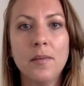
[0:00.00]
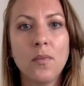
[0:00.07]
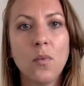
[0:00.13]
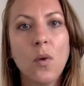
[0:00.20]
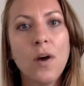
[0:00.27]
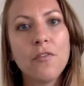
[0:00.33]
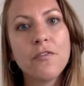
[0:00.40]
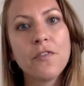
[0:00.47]

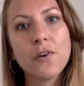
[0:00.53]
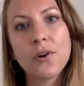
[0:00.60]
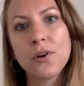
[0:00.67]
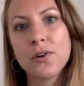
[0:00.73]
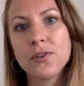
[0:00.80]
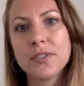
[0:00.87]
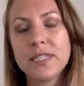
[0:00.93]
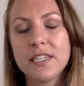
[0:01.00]
what
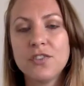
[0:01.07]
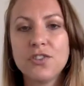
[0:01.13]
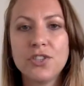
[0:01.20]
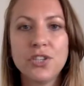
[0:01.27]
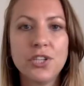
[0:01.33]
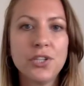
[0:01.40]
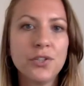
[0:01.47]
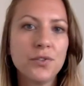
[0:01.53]
photos they
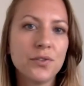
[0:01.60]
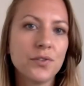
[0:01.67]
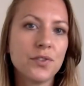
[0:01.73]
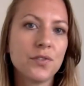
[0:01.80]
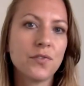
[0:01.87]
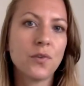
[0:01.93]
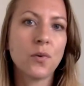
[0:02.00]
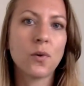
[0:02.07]
should use
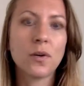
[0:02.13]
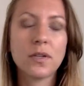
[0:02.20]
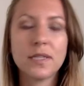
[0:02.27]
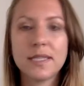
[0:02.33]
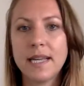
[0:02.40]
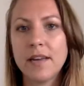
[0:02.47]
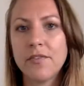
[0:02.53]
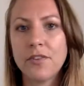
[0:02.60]
for,
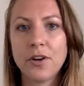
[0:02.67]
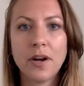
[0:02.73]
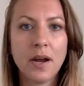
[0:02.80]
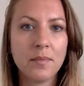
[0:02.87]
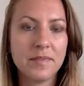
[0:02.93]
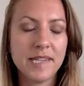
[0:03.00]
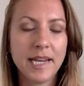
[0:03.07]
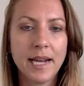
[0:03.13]
say, if they're
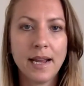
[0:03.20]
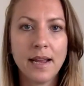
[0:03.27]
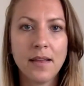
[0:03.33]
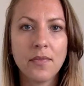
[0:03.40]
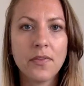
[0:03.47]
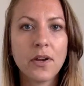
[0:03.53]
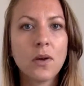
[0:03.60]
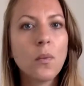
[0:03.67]

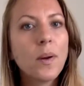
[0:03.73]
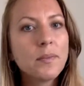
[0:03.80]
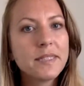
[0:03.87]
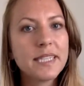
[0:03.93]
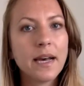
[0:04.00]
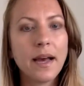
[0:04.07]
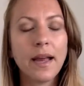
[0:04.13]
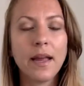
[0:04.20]
updating their
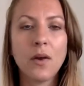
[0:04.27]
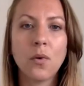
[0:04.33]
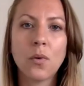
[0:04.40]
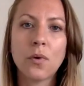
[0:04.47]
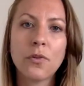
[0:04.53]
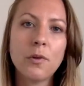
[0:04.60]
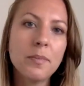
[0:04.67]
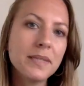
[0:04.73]
website
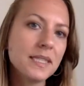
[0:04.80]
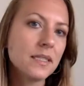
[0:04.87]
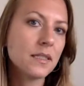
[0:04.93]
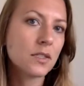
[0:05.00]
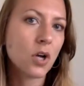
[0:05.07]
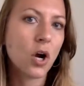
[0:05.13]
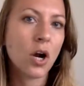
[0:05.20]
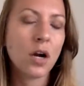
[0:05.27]
or their
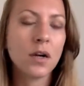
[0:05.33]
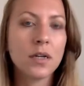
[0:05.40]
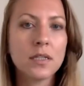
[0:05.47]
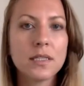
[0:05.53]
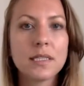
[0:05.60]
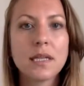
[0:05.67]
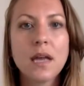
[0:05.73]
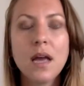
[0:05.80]
business
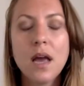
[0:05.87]
cards.